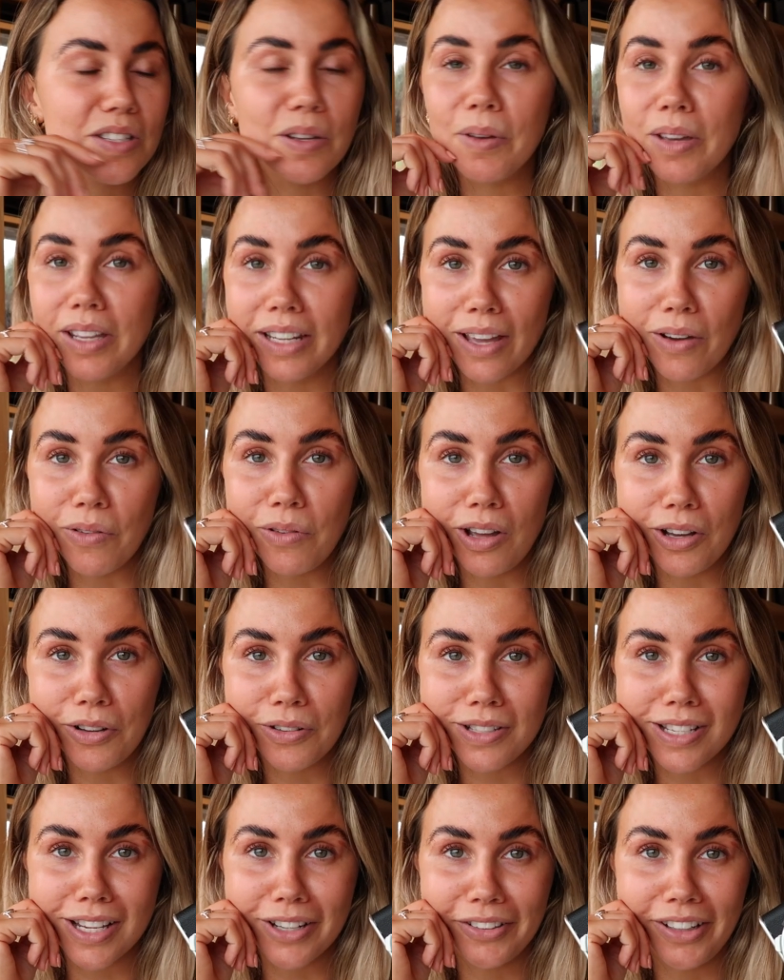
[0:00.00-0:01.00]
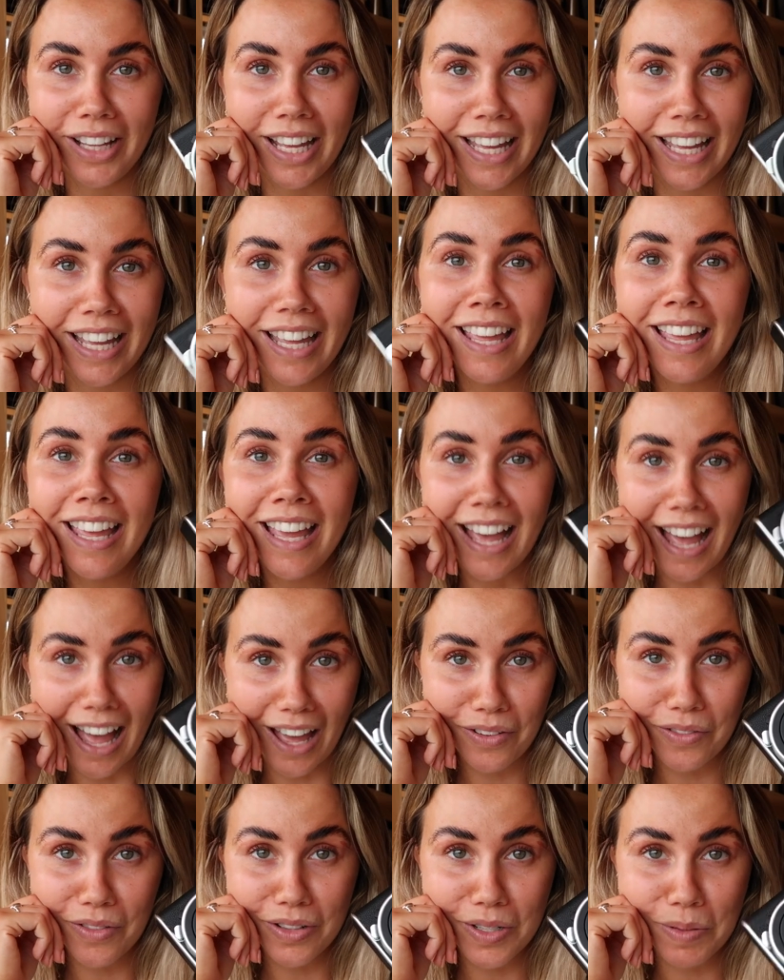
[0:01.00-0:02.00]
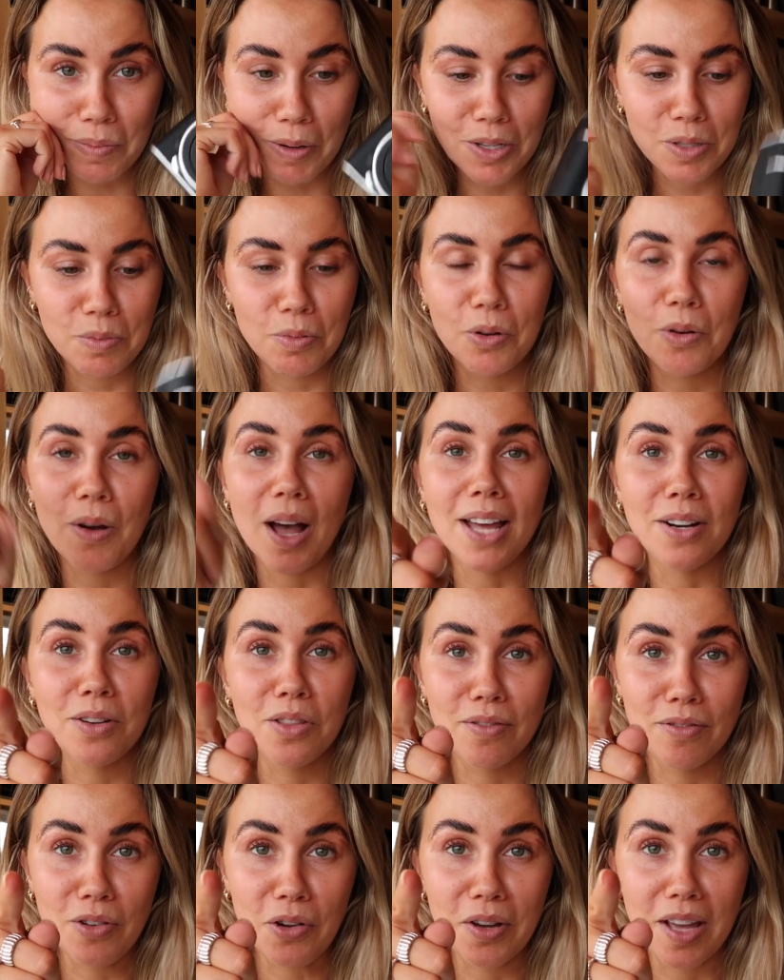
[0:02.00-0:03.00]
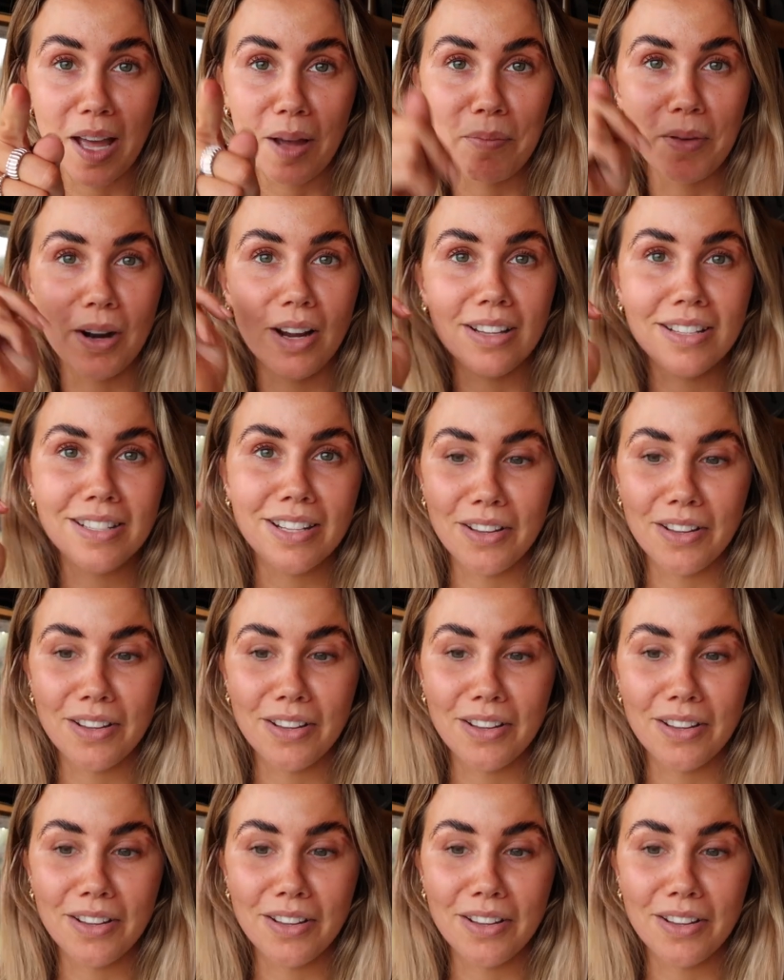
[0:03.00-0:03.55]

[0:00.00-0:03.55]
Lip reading: So we're gonna get all our content on here and on the disposable and on the vlog camera.